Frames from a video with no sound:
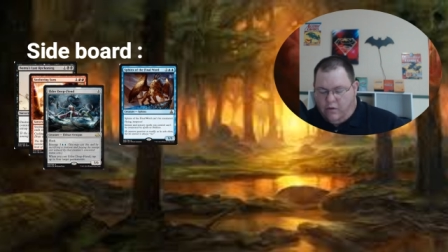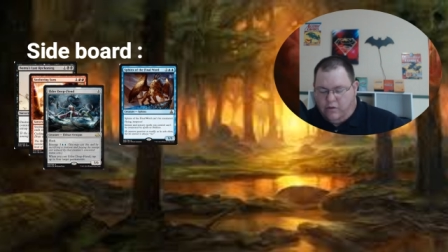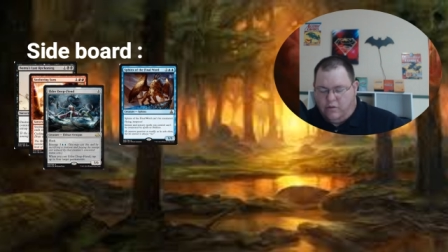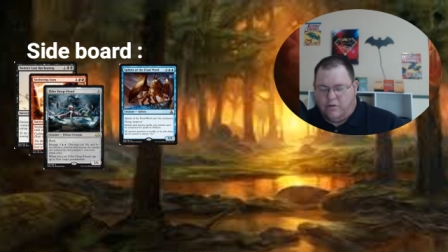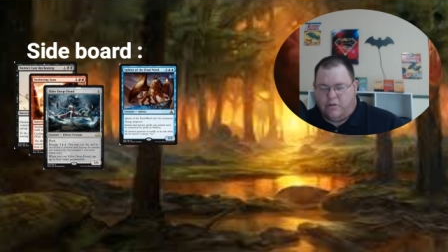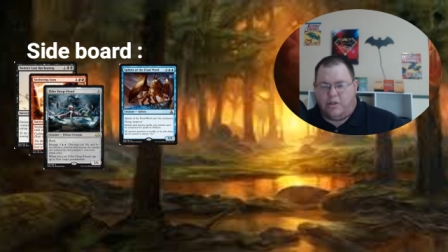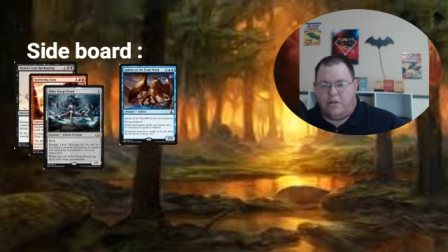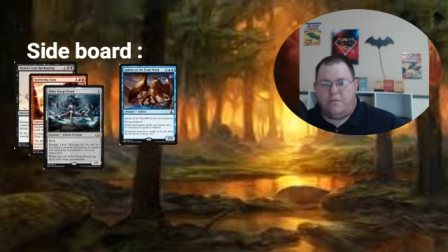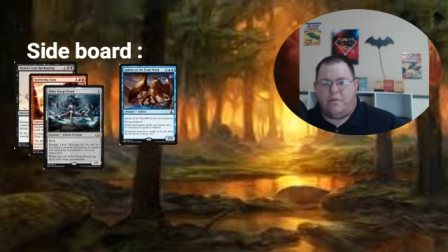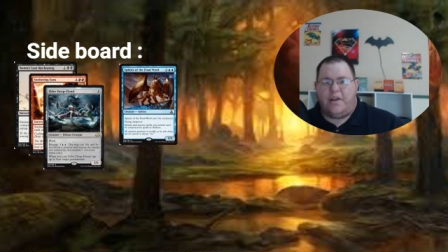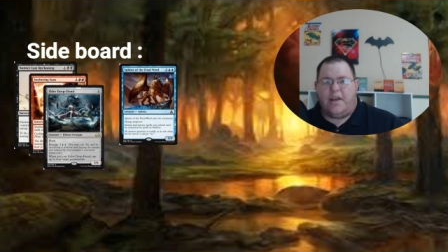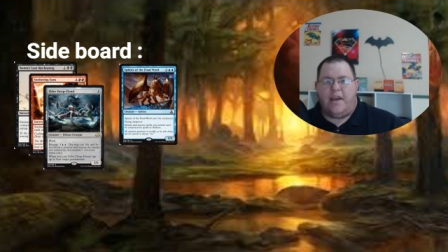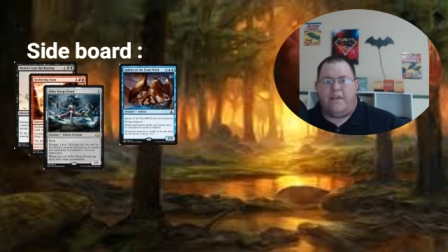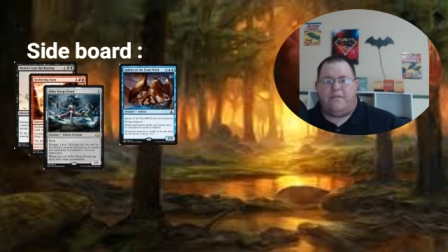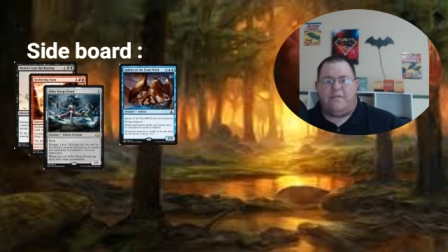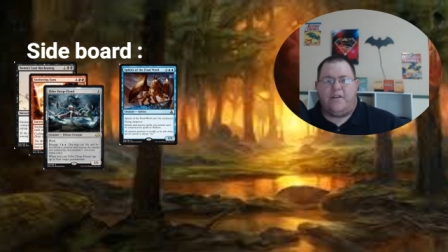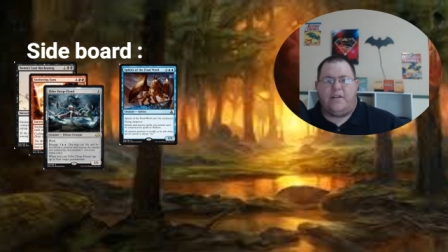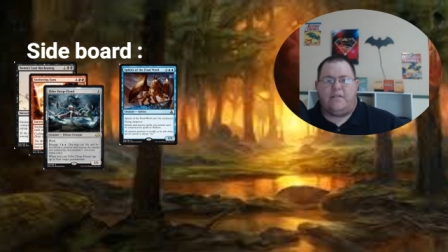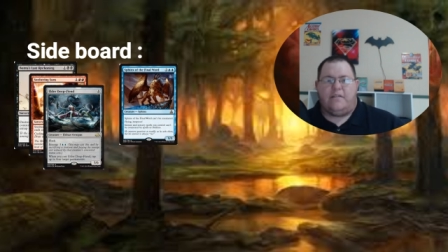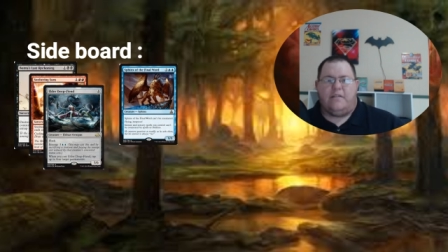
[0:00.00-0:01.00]
2
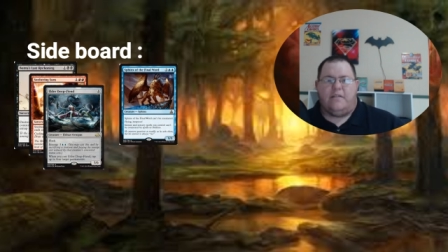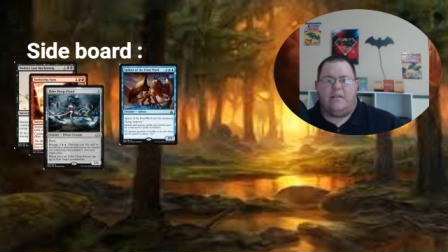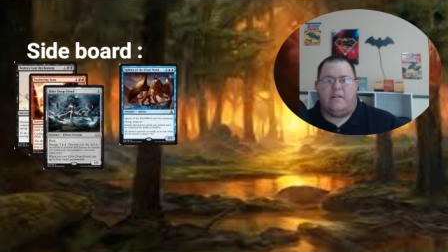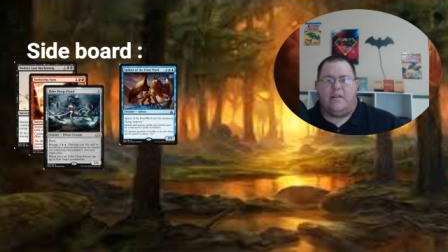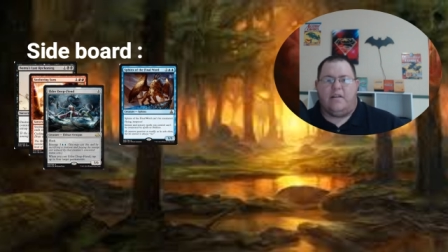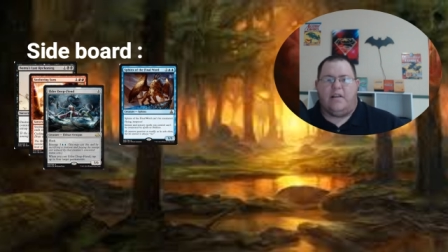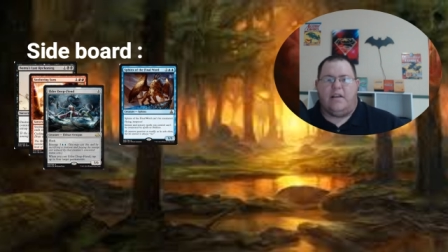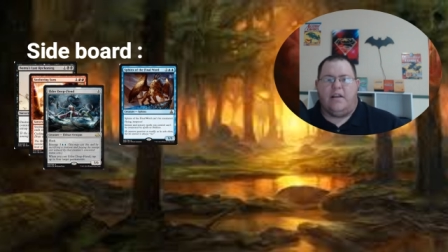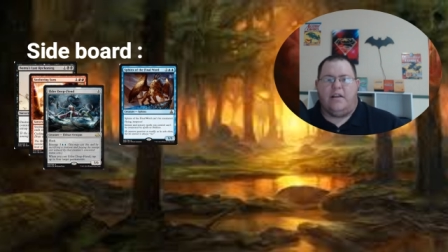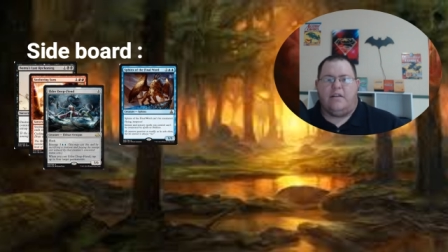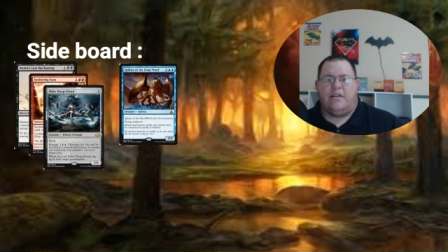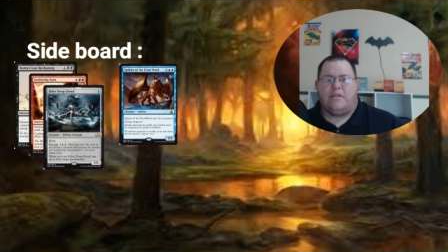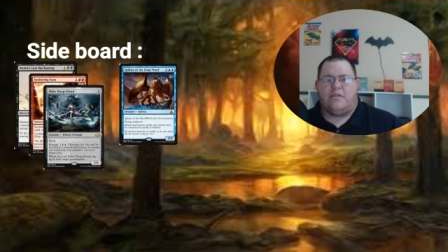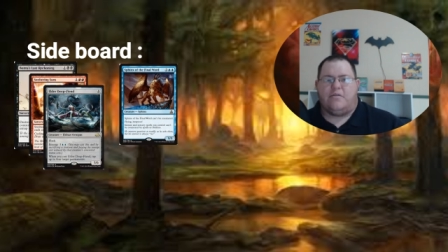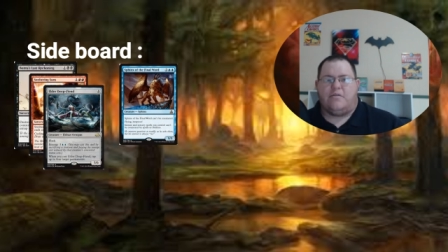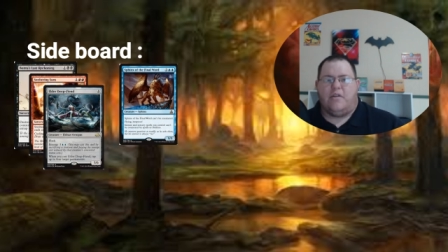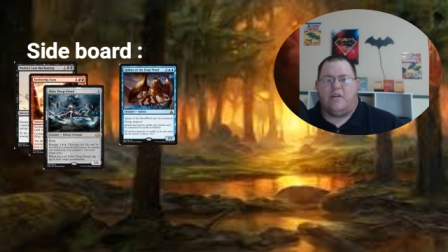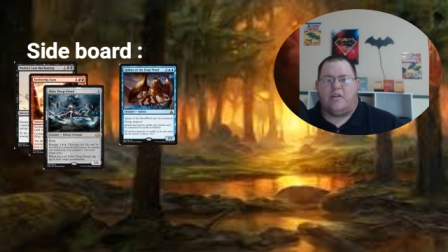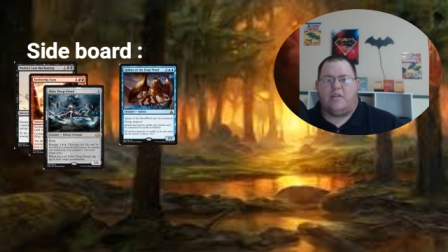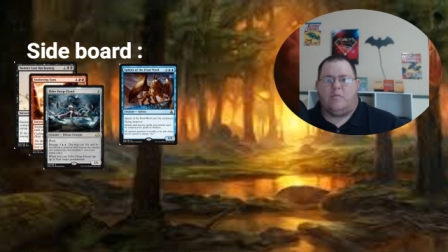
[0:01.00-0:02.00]
Kefnet, the
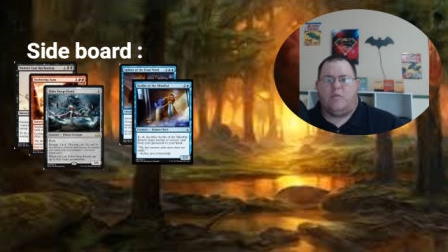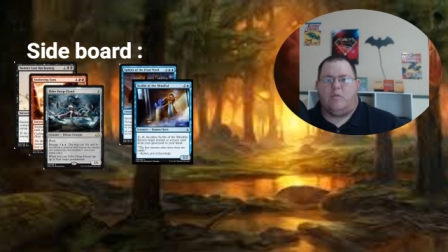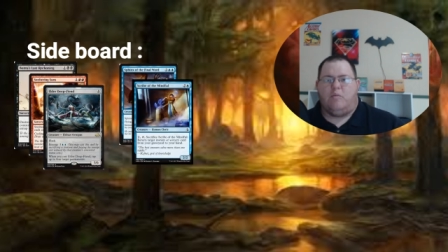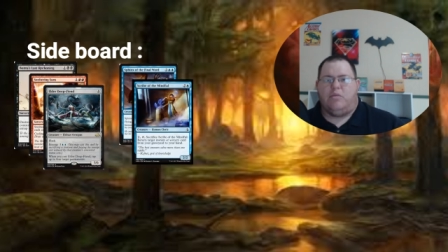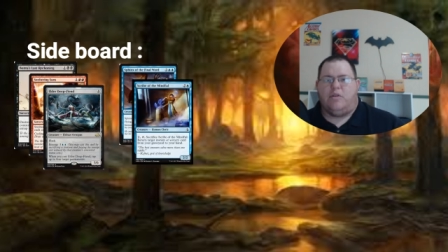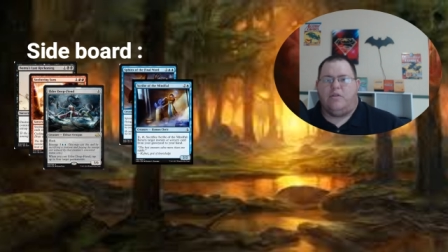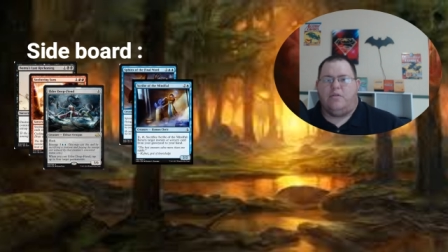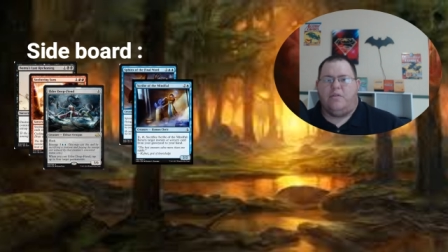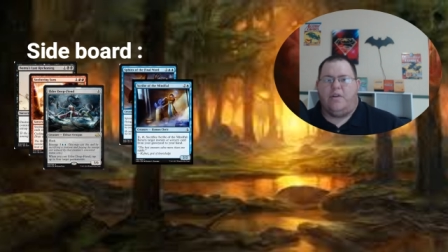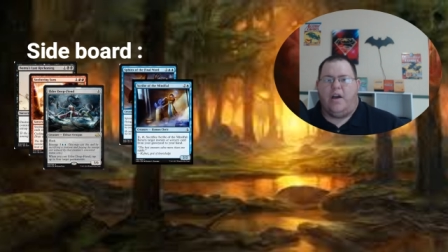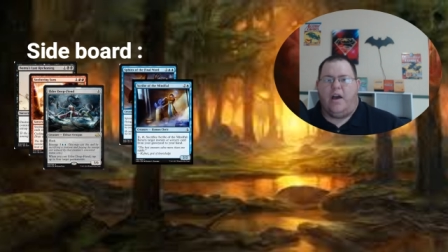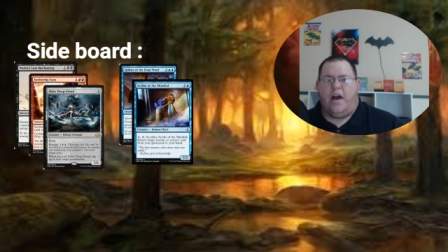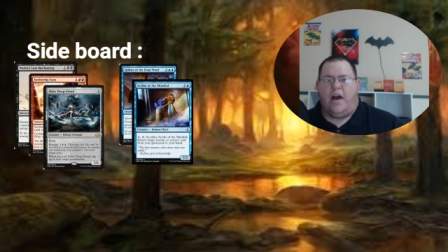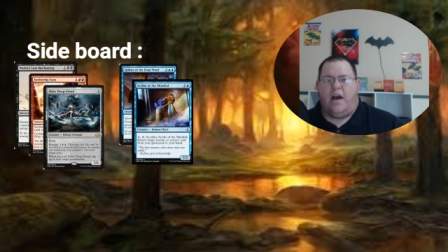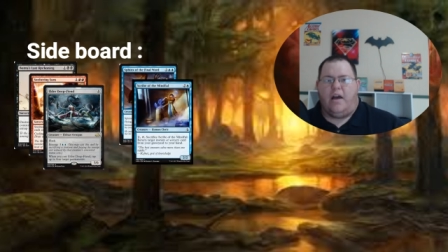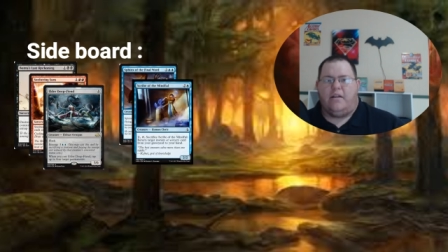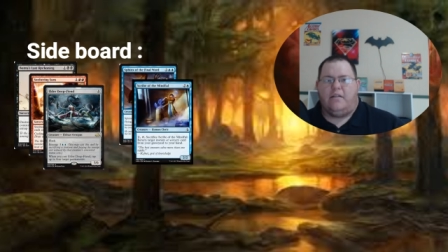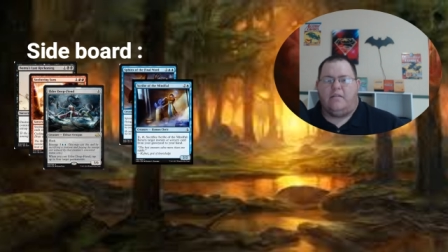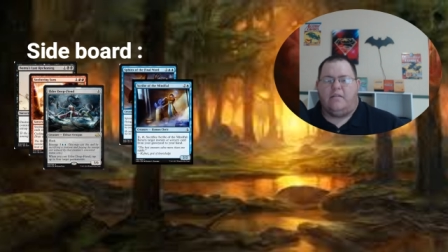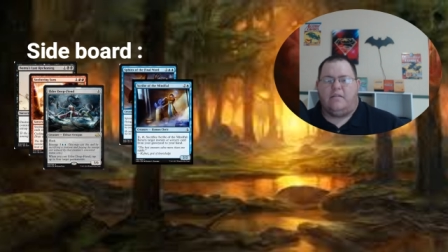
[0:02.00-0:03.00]
indestructible blue
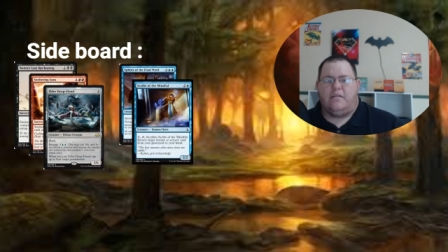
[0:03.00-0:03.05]
god